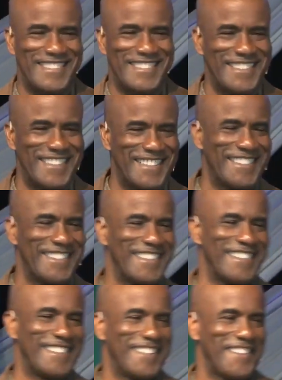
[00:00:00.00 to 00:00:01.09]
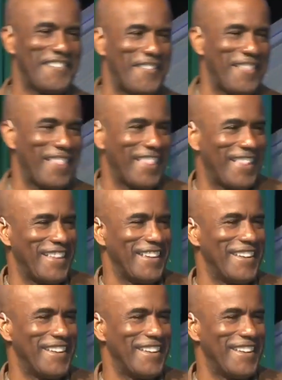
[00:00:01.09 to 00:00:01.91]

(no one is talking)